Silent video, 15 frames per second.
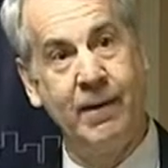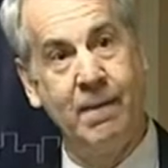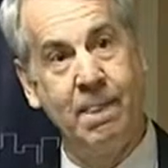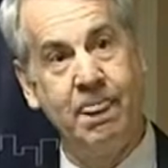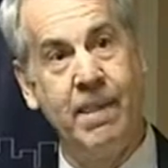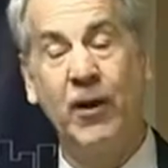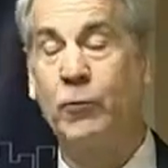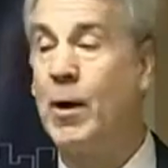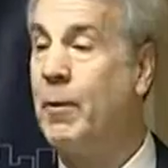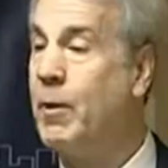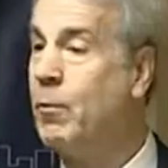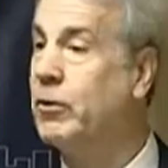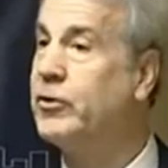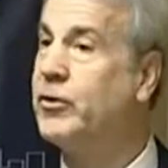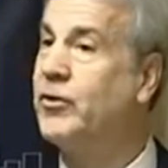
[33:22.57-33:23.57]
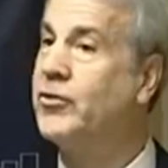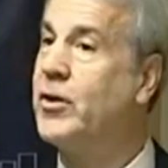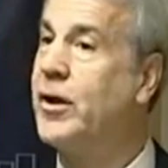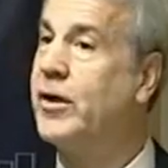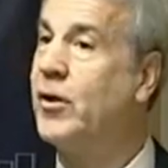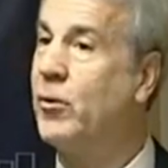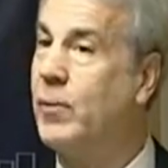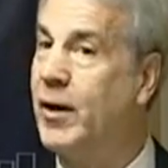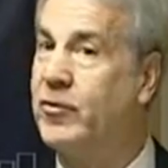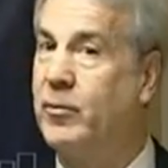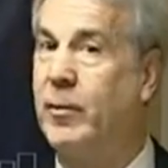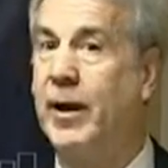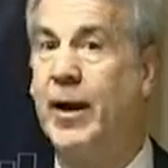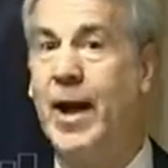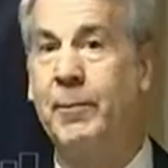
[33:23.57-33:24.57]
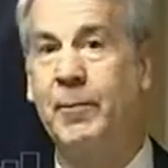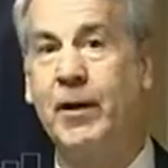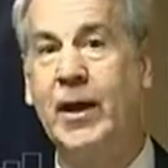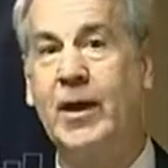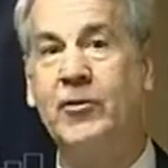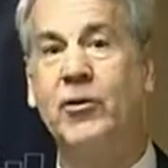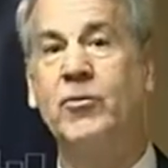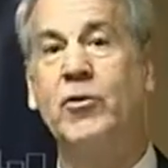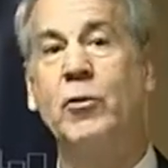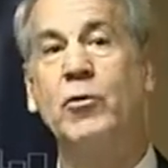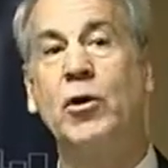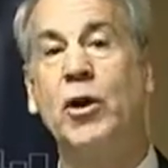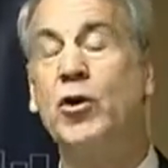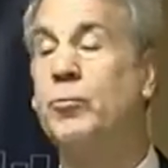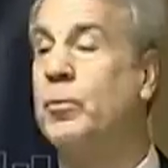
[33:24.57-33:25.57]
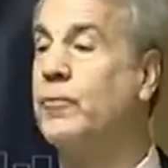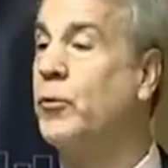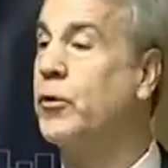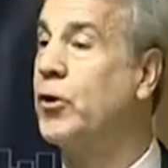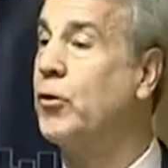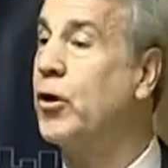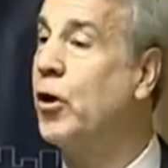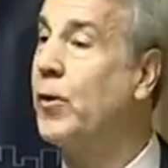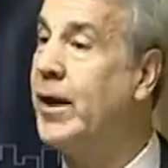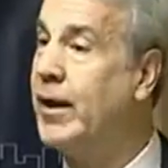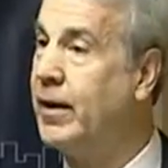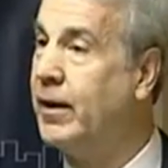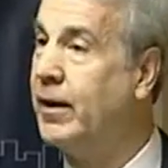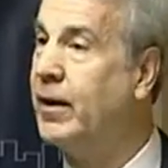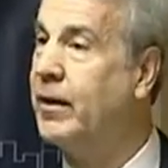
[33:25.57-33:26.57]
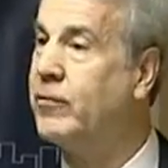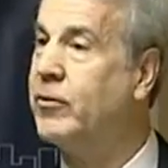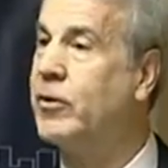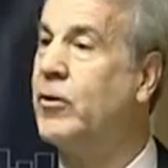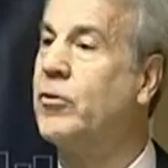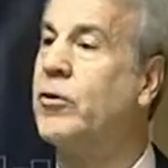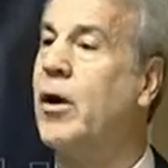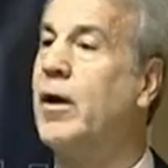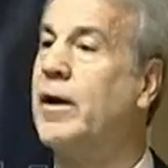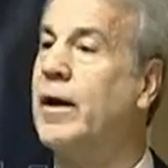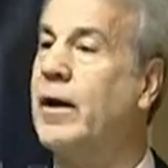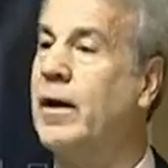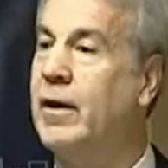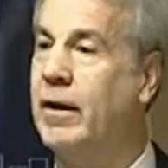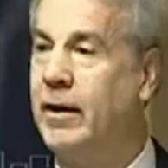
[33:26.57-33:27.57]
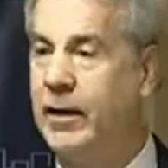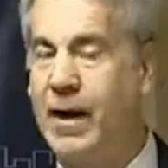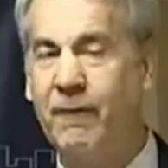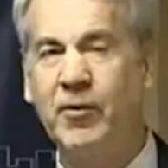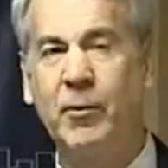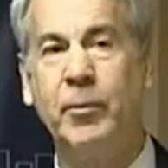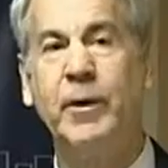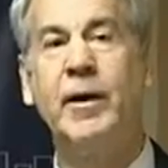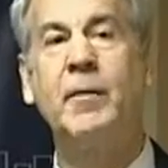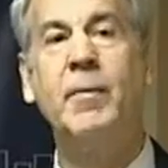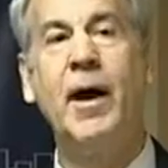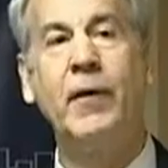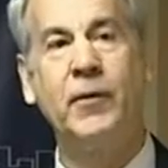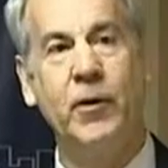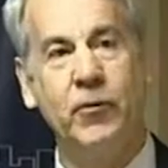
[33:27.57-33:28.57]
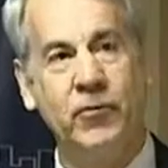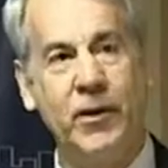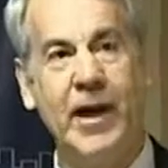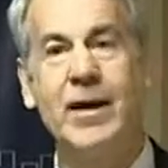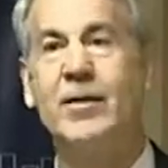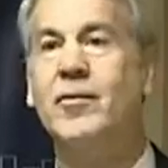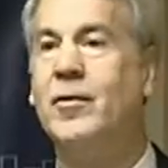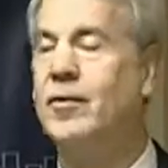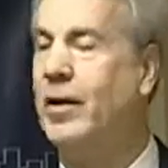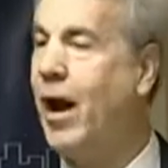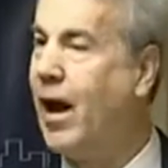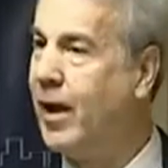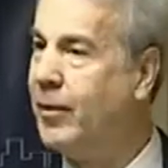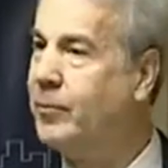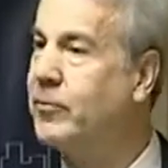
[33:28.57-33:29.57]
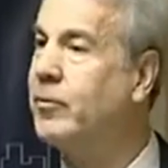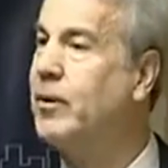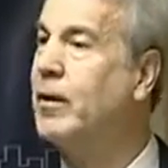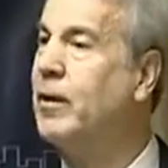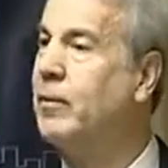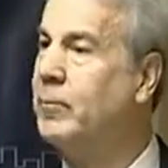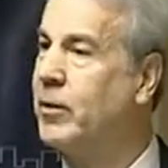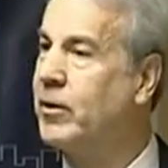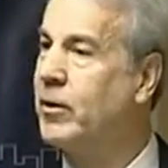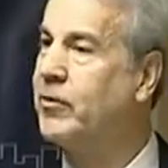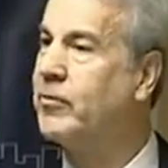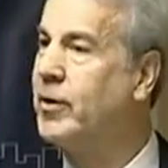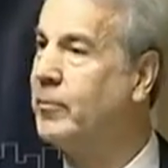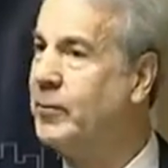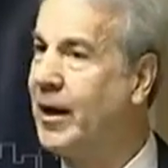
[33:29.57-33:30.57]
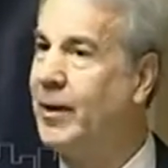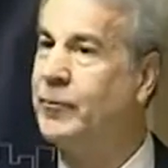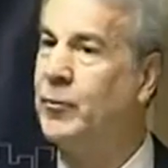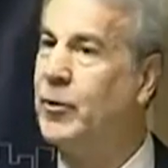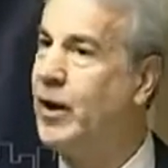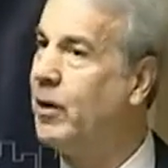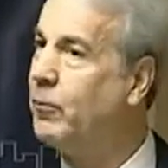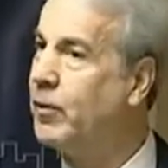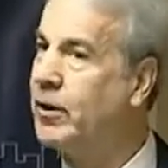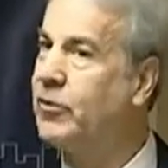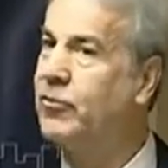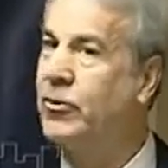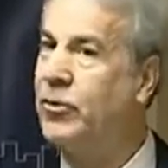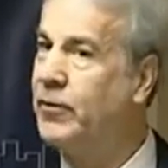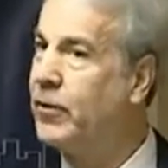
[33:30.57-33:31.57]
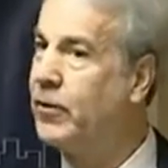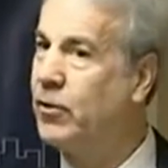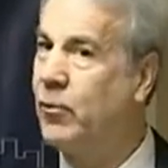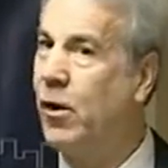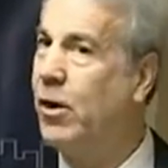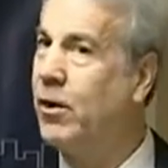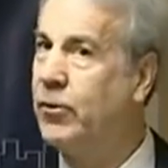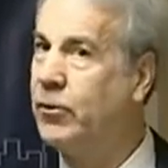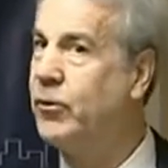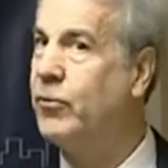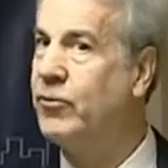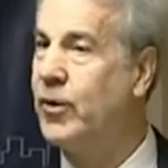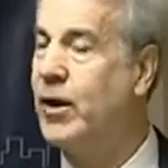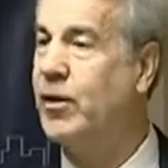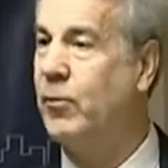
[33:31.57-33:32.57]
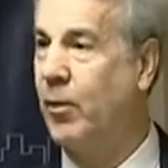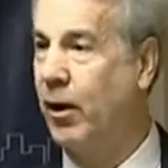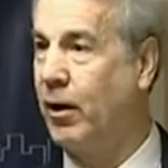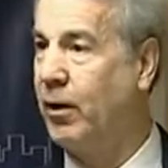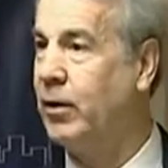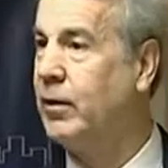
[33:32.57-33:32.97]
That's why we want you to study your resume and application so close before you go in, so you're talking comfortably about those dates and times, because sometimes we're not really sure that you are who you say you are,